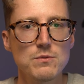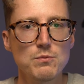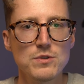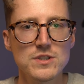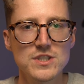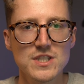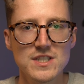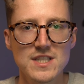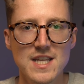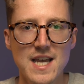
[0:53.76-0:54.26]

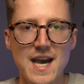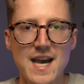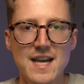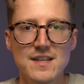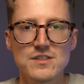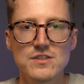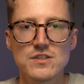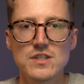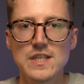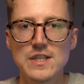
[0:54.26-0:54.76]
which
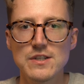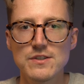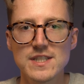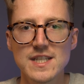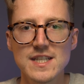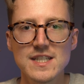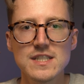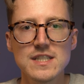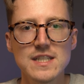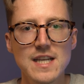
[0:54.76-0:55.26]
attach to your
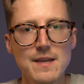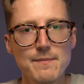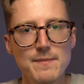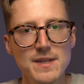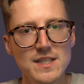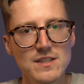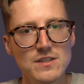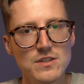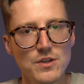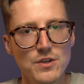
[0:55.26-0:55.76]
DJI
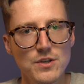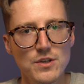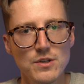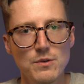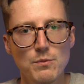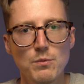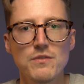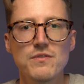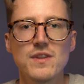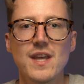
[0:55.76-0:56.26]
Mini
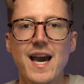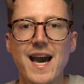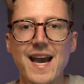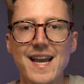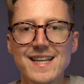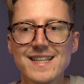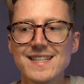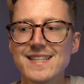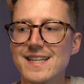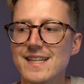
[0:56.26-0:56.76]
2 with the
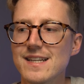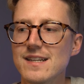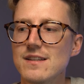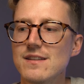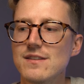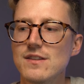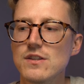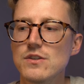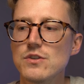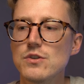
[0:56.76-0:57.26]

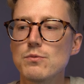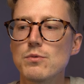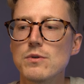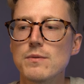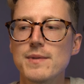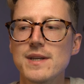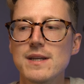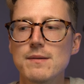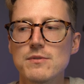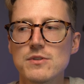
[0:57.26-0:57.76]
idea that you will
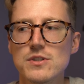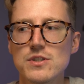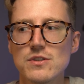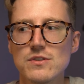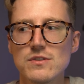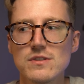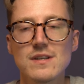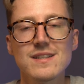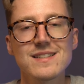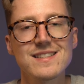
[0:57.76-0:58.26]
be able
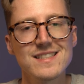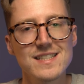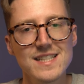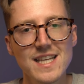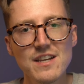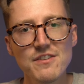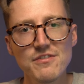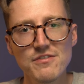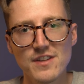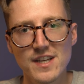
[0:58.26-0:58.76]
to
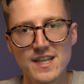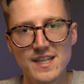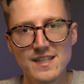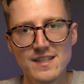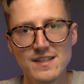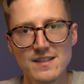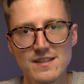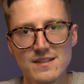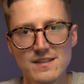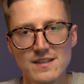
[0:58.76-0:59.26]

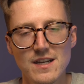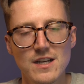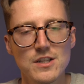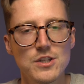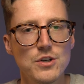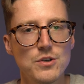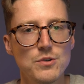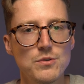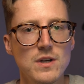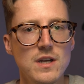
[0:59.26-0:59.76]
safely,
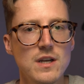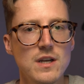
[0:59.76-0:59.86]
although